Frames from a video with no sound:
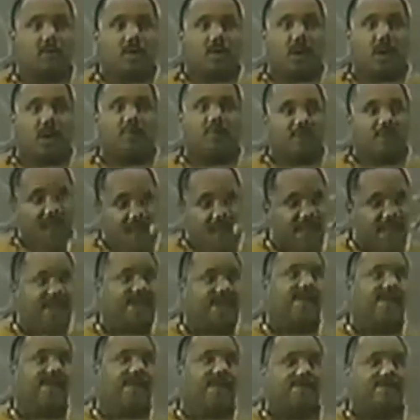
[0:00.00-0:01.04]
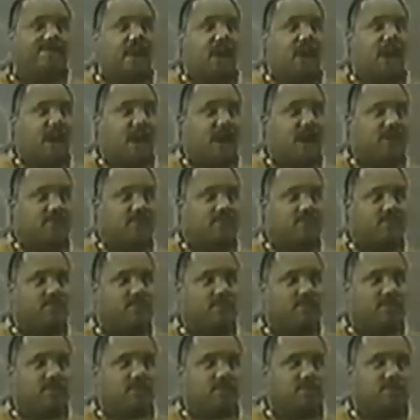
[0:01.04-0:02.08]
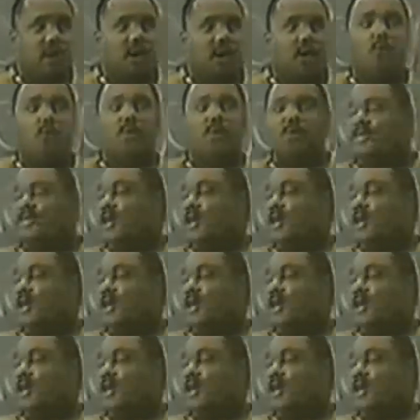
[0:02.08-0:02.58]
the alien God. So we're